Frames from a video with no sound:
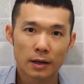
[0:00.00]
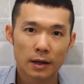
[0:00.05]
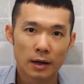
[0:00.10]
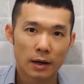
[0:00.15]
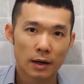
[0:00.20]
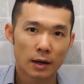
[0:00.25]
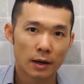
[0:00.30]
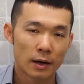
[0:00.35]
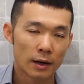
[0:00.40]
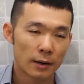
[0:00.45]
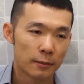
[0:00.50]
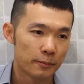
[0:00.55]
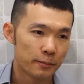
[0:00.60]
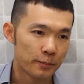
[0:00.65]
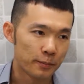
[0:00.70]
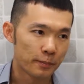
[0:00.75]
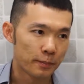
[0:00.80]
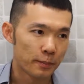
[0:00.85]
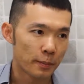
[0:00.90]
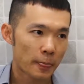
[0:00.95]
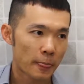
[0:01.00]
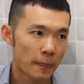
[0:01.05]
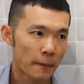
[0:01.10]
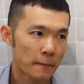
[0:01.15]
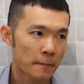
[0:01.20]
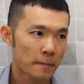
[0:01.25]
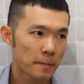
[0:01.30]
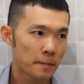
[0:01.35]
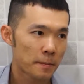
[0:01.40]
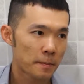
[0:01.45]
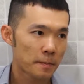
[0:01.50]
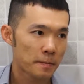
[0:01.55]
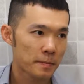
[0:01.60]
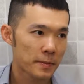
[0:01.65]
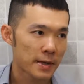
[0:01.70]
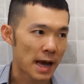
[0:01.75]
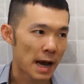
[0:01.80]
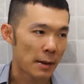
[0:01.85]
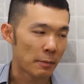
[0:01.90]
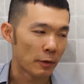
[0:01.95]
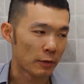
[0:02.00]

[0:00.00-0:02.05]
Yeah, I'm